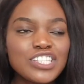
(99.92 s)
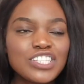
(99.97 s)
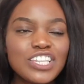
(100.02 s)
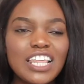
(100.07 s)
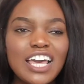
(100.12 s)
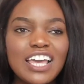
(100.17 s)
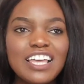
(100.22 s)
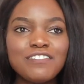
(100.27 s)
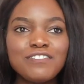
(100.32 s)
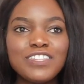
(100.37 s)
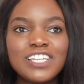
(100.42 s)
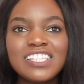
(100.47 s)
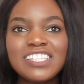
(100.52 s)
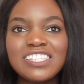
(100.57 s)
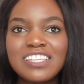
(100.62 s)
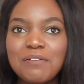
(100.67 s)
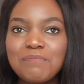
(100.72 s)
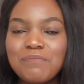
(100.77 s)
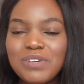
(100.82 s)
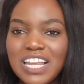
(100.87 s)
so that if there's
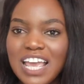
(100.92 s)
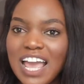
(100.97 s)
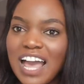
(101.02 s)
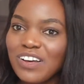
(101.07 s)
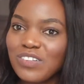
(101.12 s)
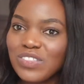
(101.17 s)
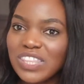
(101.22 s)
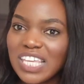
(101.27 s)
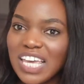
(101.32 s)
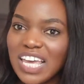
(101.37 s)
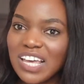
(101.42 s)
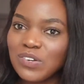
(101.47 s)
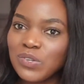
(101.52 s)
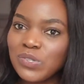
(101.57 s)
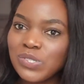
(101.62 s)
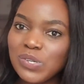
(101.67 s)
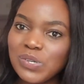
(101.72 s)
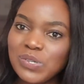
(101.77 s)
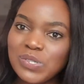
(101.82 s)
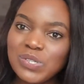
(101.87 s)
somebody out there
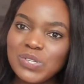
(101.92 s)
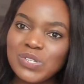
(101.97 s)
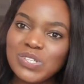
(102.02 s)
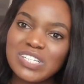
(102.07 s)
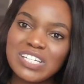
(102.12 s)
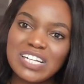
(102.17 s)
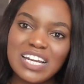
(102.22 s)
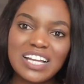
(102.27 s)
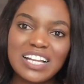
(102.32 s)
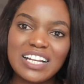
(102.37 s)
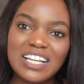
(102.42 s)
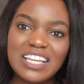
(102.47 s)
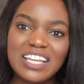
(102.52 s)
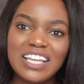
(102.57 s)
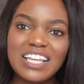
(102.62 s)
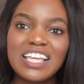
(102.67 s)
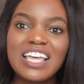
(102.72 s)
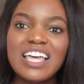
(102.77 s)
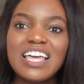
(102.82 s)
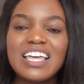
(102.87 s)
who's also
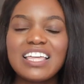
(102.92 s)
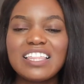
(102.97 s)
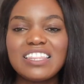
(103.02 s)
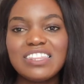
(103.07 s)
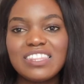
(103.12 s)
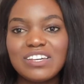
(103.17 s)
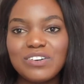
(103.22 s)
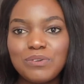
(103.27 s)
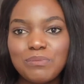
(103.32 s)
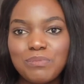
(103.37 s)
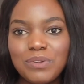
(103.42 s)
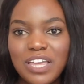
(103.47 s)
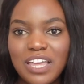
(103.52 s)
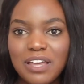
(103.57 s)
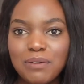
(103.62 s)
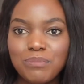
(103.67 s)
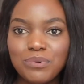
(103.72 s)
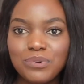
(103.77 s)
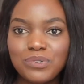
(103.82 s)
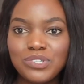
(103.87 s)
struggling, they'll be
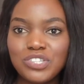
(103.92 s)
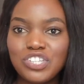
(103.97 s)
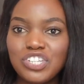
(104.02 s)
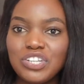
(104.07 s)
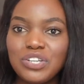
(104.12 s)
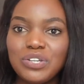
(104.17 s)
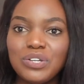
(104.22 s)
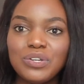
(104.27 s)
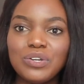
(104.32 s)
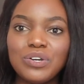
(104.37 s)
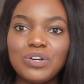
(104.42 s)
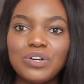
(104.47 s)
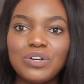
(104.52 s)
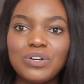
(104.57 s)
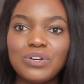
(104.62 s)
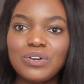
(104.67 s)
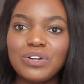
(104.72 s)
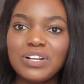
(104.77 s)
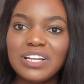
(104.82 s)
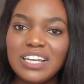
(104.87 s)
able to
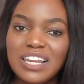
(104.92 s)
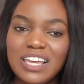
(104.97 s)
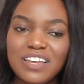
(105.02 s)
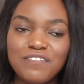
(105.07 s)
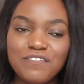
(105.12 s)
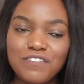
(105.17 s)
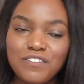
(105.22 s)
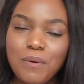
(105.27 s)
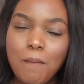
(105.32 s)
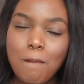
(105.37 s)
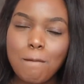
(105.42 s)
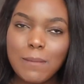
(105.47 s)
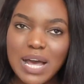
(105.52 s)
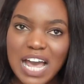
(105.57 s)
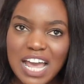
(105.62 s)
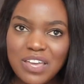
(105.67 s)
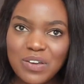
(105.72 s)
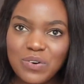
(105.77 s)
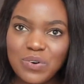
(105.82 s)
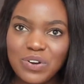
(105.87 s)
learn from
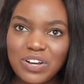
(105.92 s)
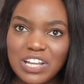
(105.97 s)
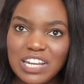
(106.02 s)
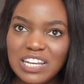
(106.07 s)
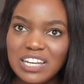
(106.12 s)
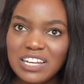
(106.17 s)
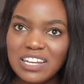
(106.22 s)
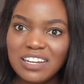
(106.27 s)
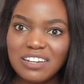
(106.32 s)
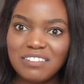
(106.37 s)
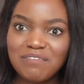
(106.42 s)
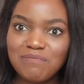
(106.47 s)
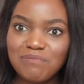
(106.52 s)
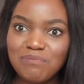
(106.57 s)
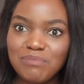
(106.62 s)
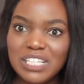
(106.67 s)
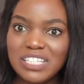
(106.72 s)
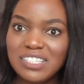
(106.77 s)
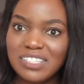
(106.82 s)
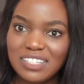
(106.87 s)
my own
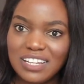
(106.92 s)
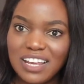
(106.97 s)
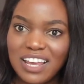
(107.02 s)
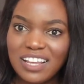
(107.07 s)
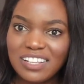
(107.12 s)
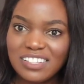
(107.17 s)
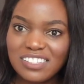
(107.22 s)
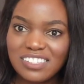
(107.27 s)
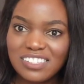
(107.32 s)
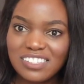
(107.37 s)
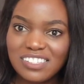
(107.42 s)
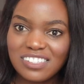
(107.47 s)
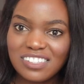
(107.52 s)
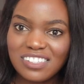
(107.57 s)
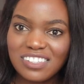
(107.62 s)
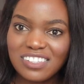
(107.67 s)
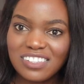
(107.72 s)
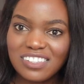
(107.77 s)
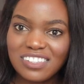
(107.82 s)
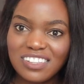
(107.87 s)
mistakes.
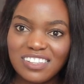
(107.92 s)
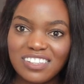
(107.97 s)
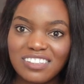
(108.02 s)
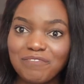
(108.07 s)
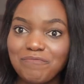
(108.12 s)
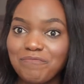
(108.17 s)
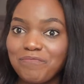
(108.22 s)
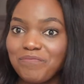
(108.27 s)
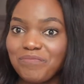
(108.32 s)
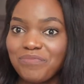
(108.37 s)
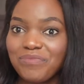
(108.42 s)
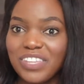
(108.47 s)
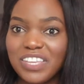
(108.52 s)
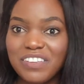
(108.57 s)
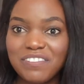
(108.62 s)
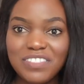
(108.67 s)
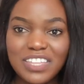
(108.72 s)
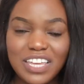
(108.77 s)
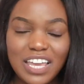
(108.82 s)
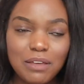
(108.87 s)

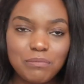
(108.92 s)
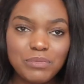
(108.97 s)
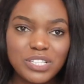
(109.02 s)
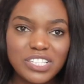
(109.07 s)
If they are